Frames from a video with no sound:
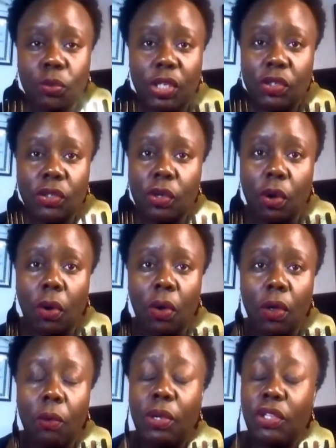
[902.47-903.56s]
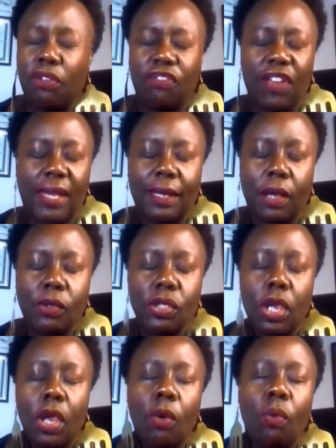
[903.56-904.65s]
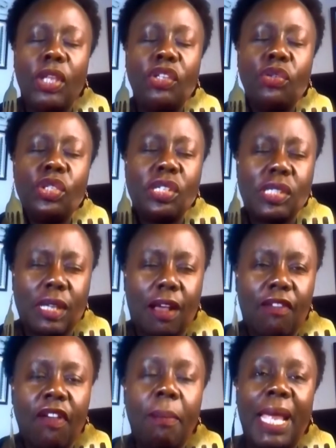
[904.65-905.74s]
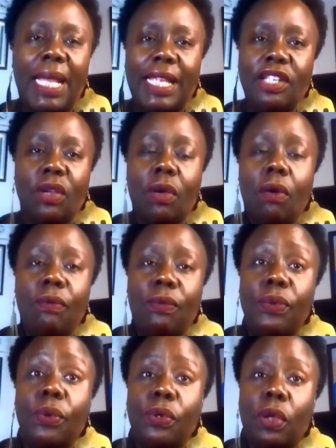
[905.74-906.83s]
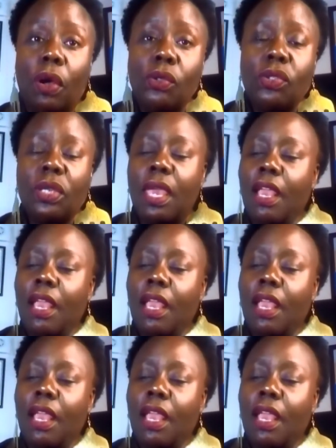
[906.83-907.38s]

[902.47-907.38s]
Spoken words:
when you know, when you find out, when you discover by letting go of who you're not,